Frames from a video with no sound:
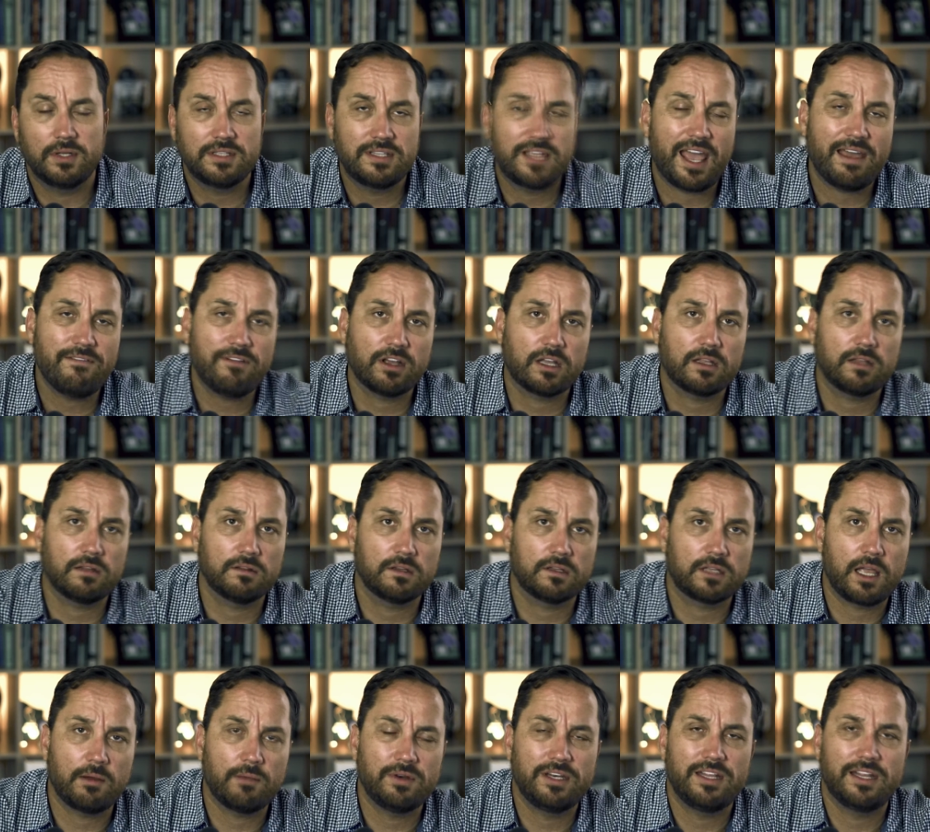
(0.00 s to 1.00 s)
But to have a
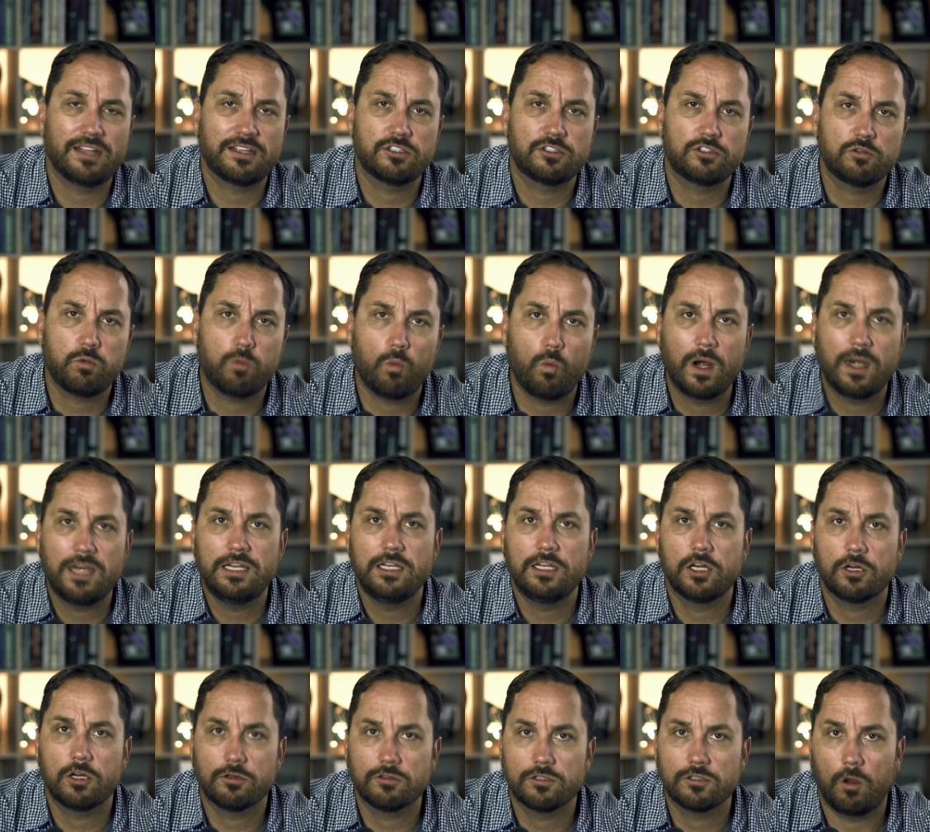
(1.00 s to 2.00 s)
company that's 20
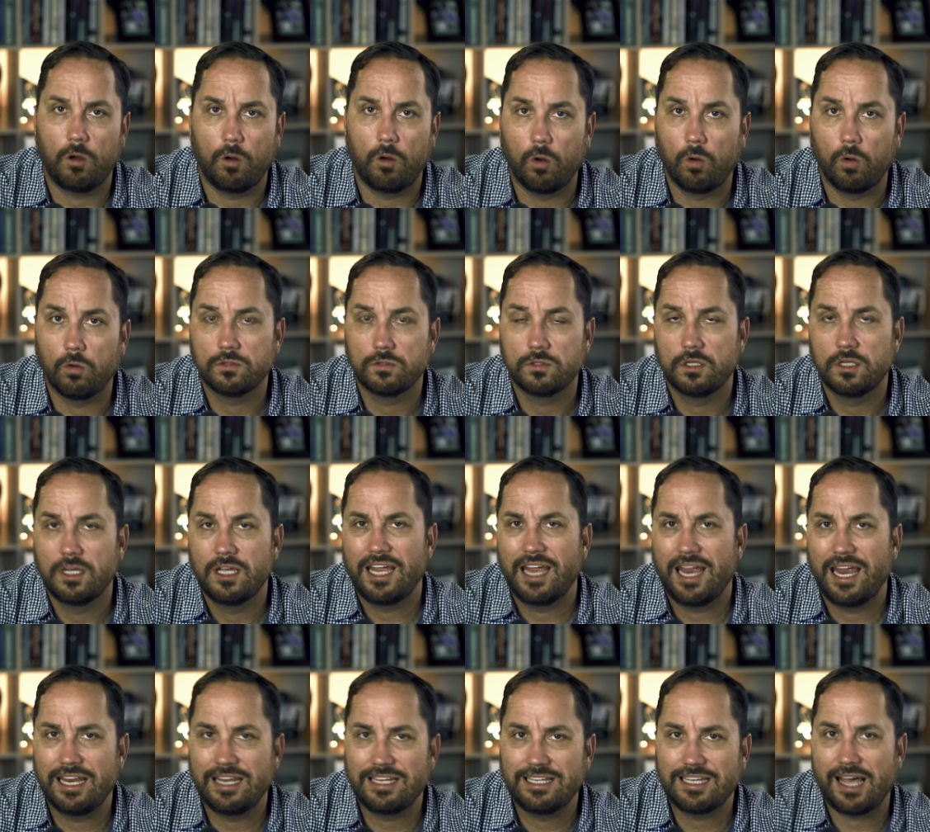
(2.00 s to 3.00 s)
years old
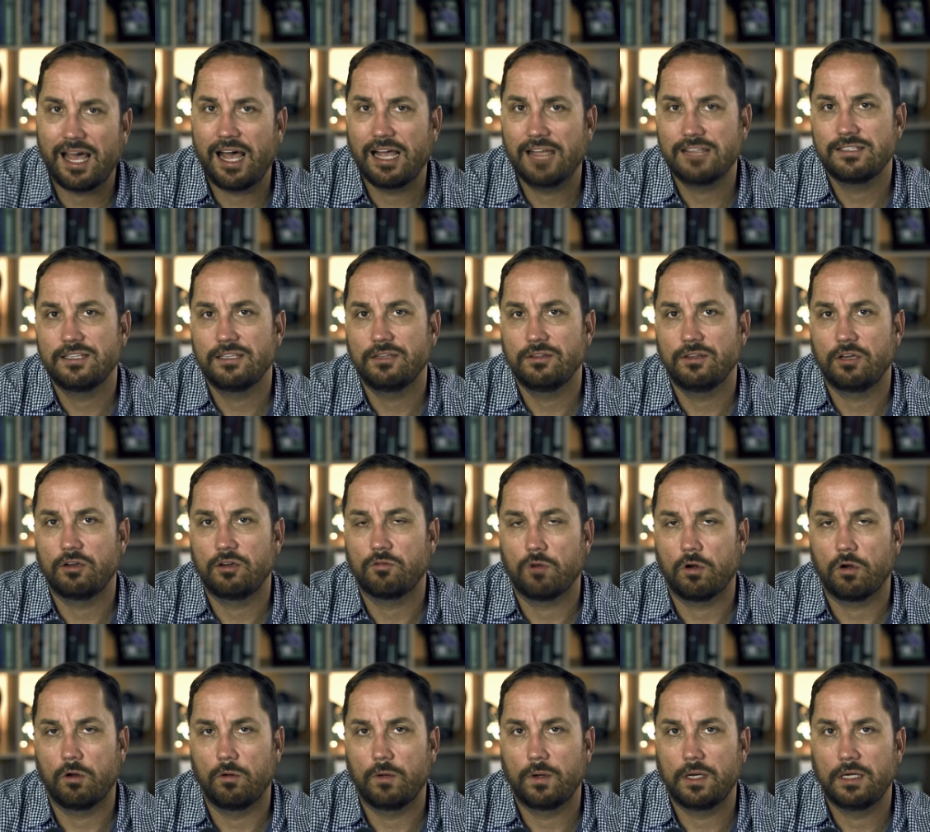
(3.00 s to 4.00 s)
and constantly
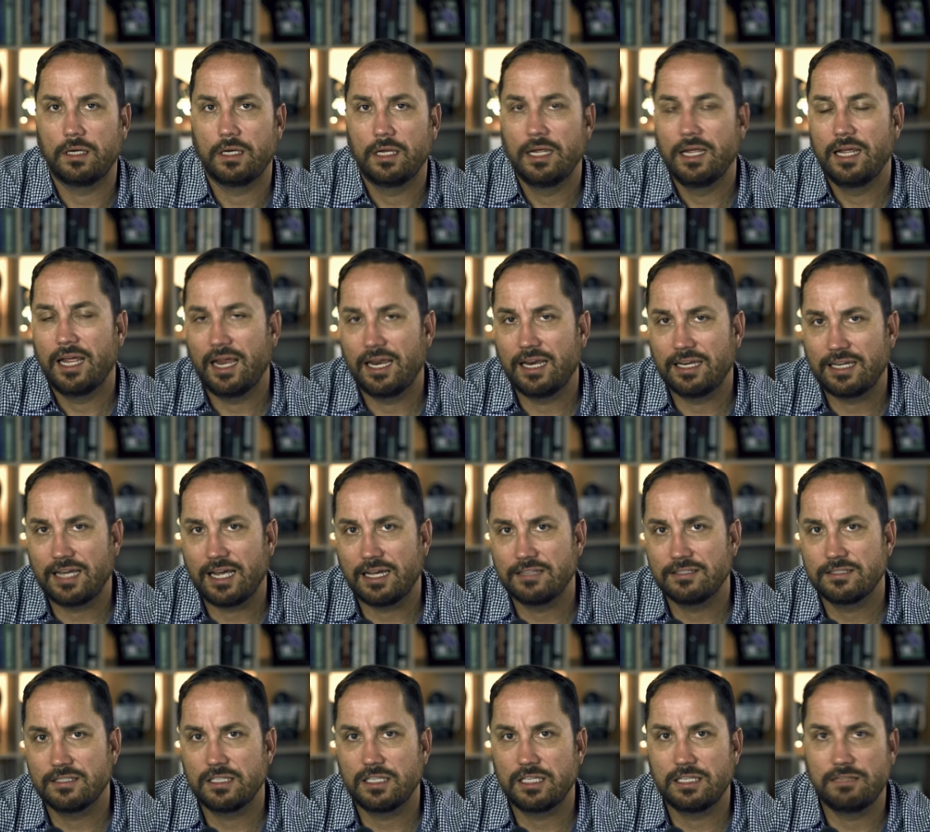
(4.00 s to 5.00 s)
growing and
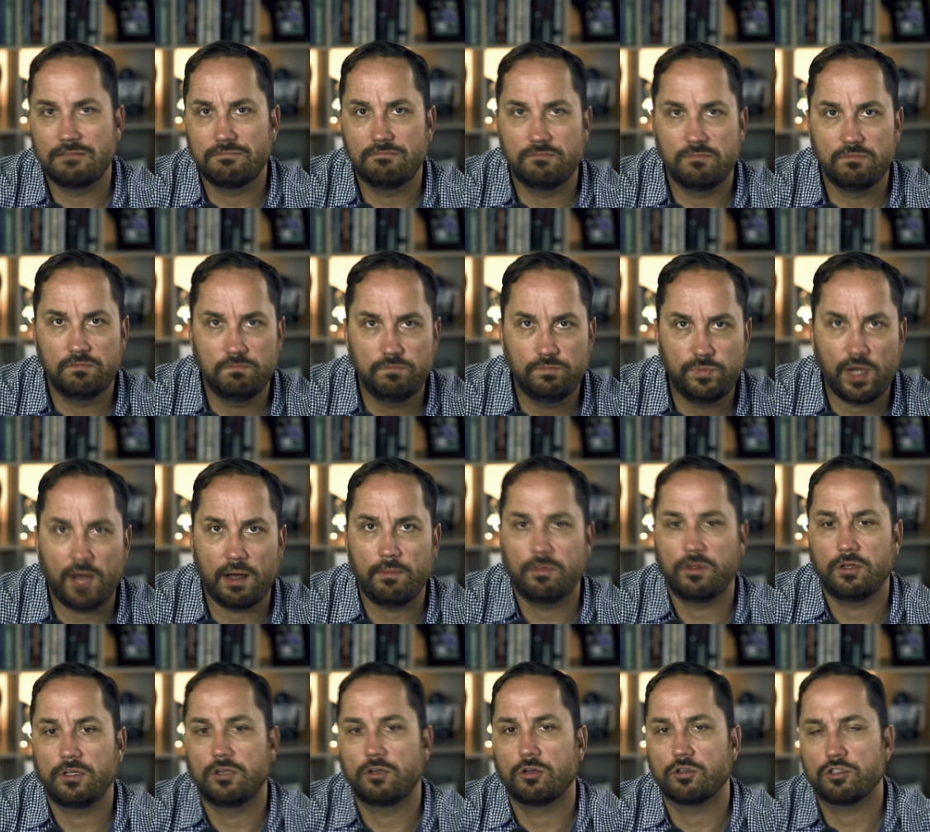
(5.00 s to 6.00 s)
constantly
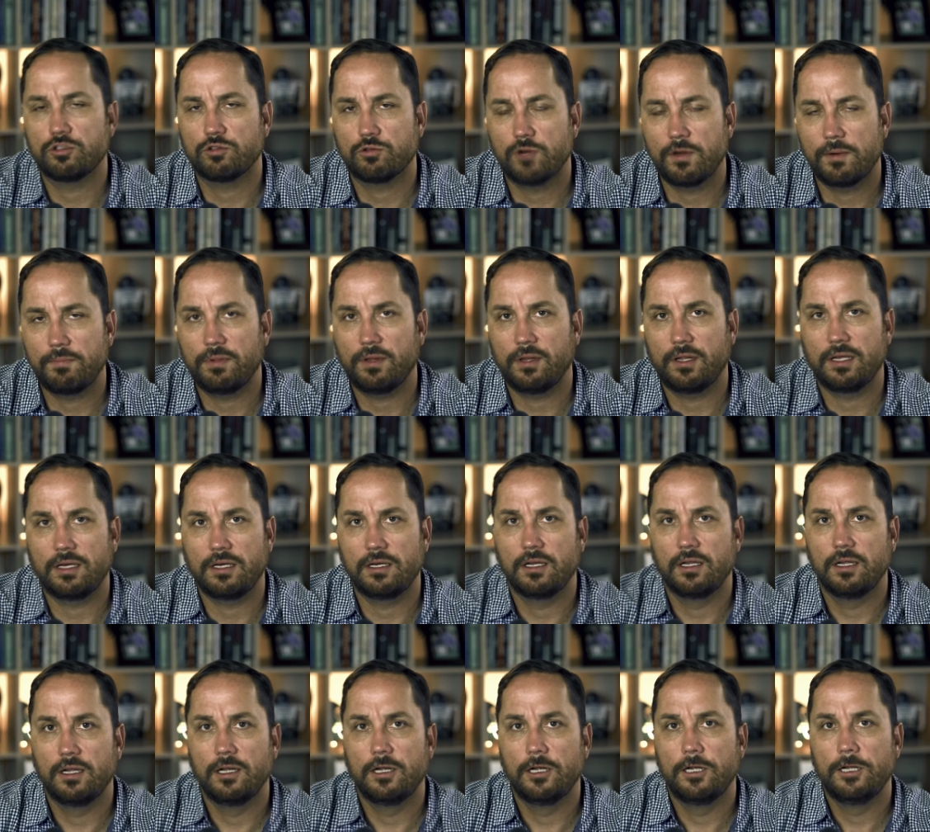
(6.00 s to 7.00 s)
doubling or tripling,